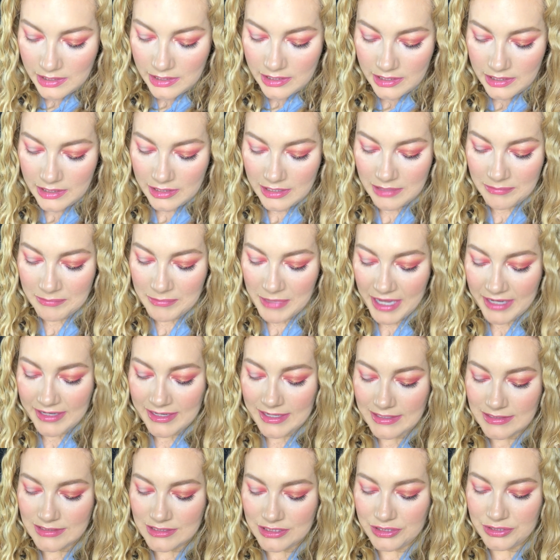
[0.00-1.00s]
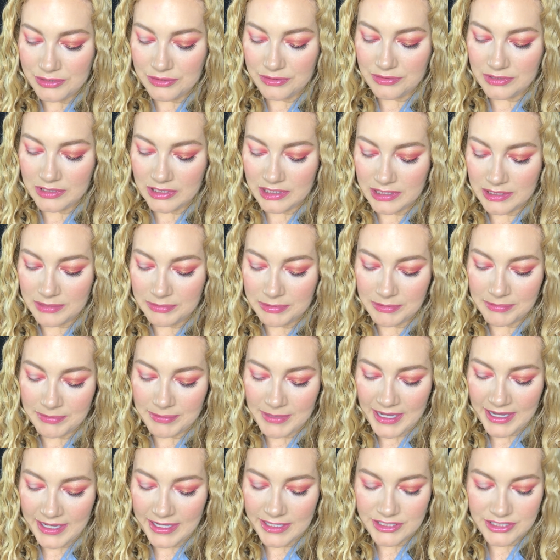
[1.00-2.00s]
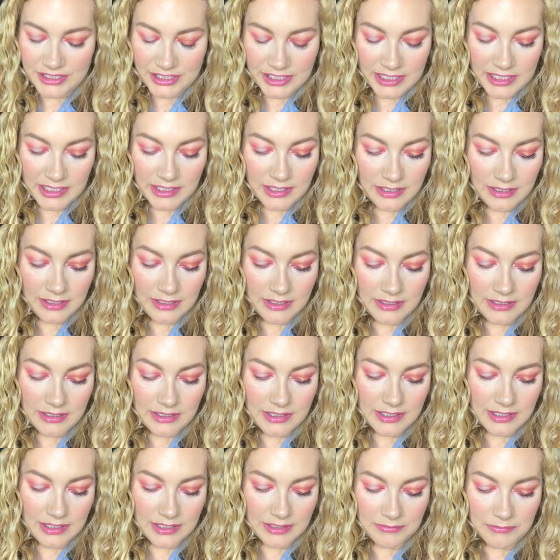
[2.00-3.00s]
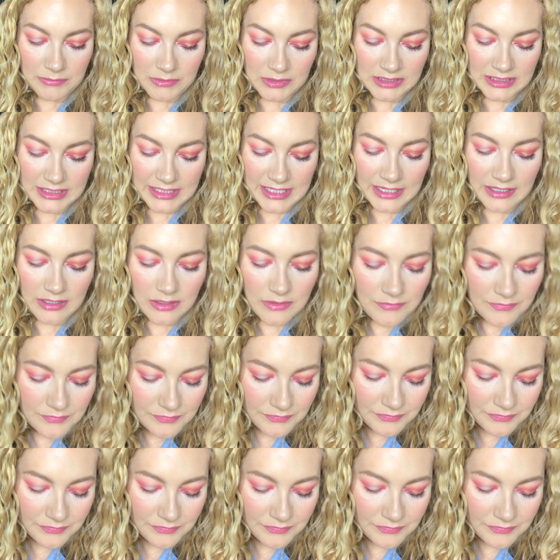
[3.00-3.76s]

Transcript: And then back into the papaya shade once again.